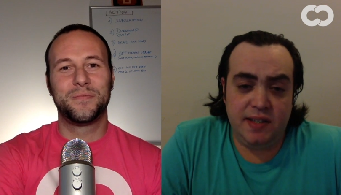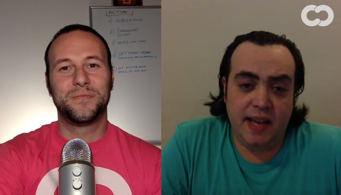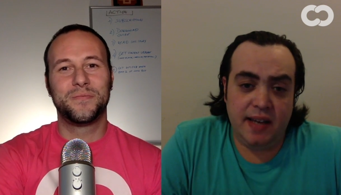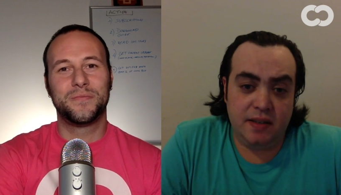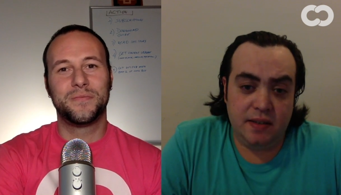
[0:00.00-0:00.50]

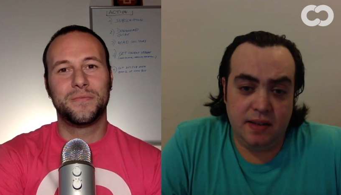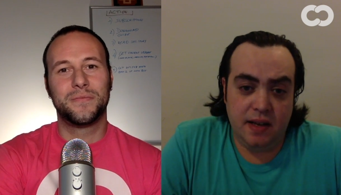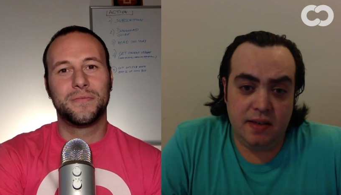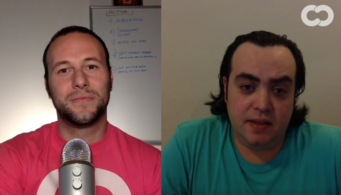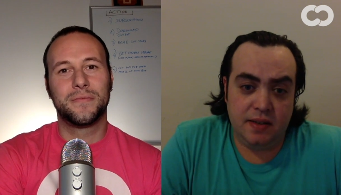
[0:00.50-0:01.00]
Speaker 1: tax,
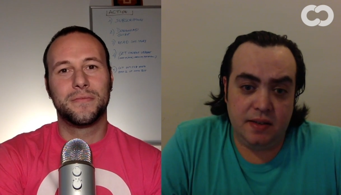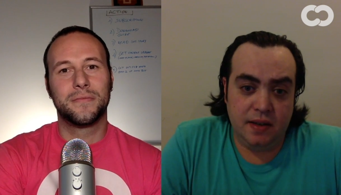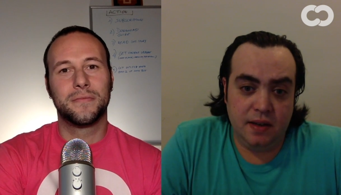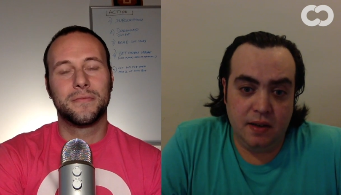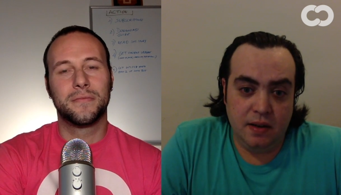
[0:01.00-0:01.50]
tasks.
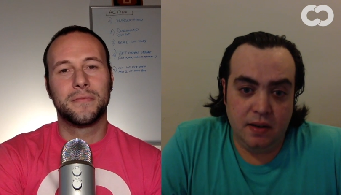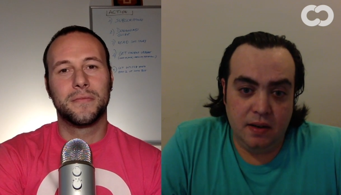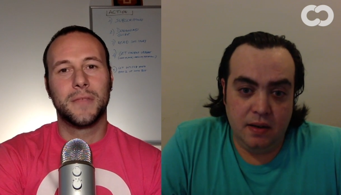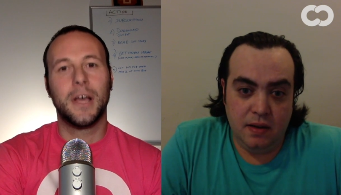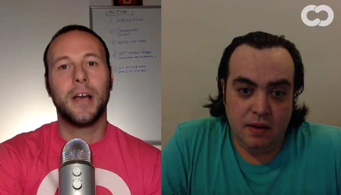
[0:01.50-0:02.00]

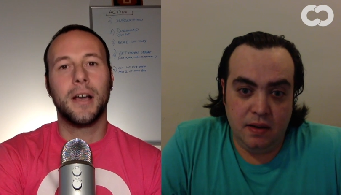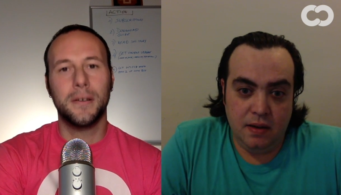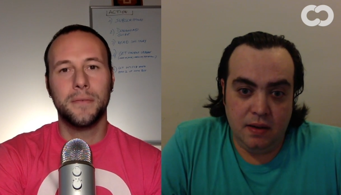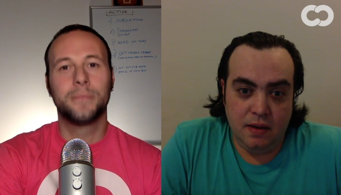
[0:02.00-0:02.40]
Uh huh.